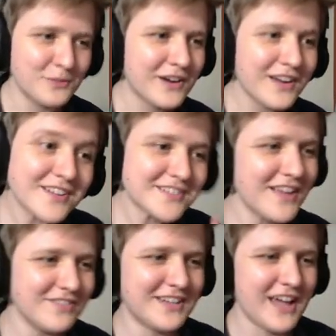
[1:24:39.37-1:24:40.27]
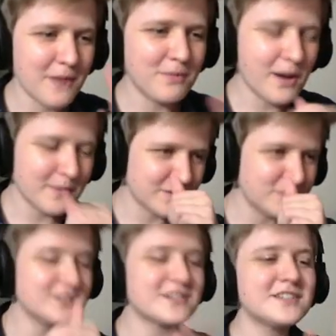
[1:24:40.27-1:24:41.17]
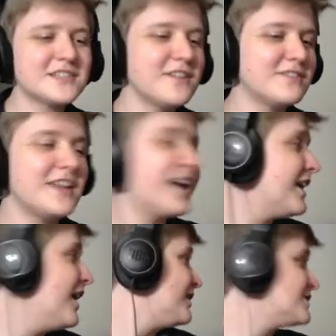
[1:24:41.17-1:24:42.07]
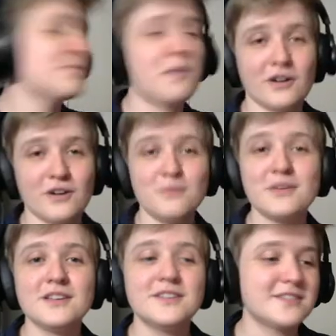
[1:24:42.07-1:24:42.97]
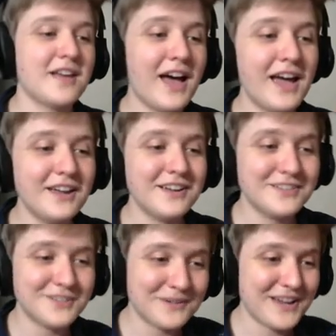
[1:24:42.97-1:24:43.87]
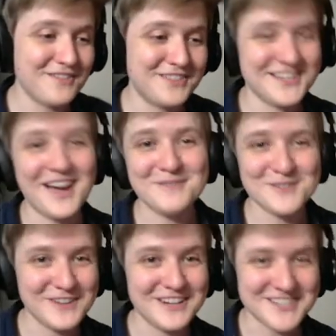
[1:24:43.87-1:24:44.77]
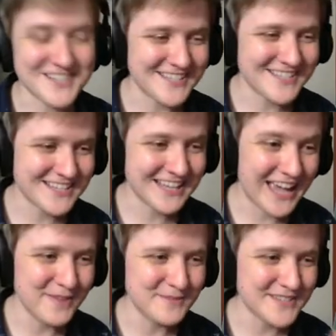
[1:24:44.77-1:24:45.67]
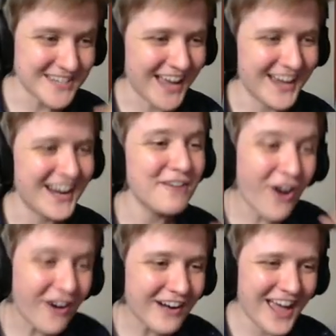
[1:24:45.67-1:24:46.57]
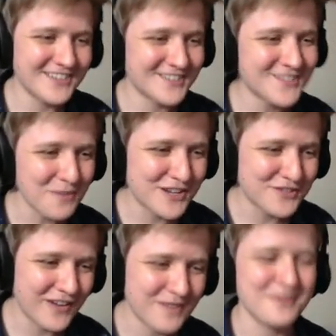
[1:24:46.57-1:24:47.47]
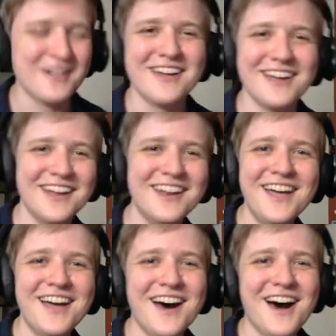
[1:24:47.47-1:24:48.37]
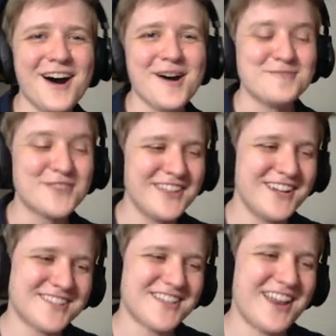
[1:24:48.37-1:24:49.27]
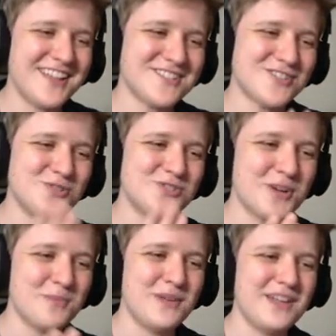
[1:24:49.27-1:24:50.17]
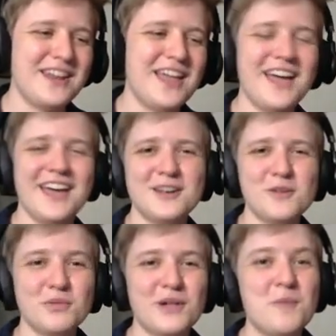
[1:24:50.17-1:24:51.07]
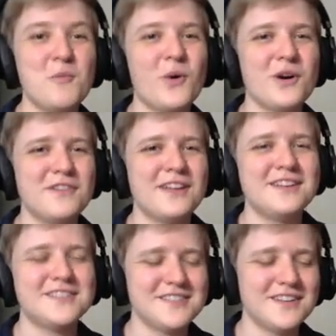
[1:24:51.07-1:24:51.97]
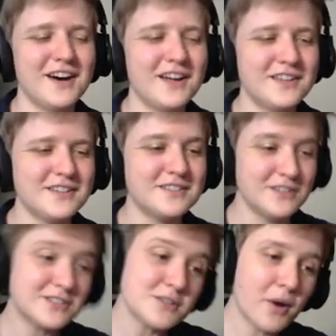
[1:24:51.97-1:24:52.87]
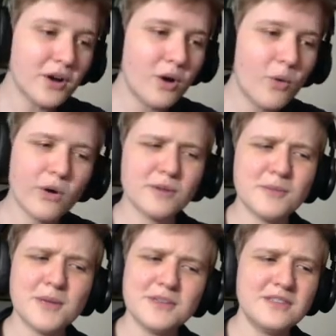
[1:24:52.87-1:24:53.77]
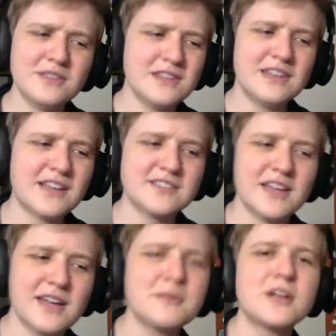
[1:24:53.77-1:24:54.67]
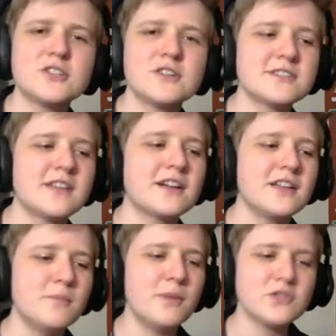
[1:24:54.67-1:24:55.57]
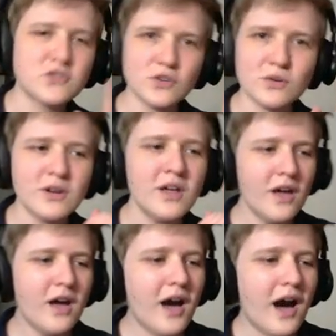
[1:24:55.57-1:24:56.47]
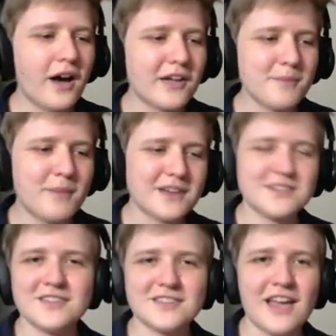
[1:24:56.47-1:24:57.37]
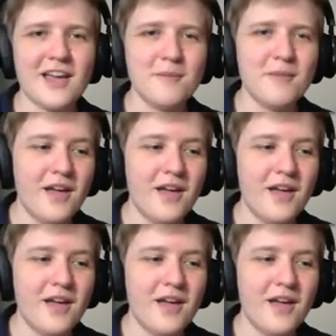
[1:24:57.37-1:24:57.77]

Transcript: We're gonna save the day. I promise. We're just gonna save the day tomorrow because I don't have the time to finish this game tonight. I've already had so much fun playing it. Um, really excited to jump in and play more of it. Uh, tomorrow or maybe next day. I'm not sure exactly, but soon those I'll get back to this game.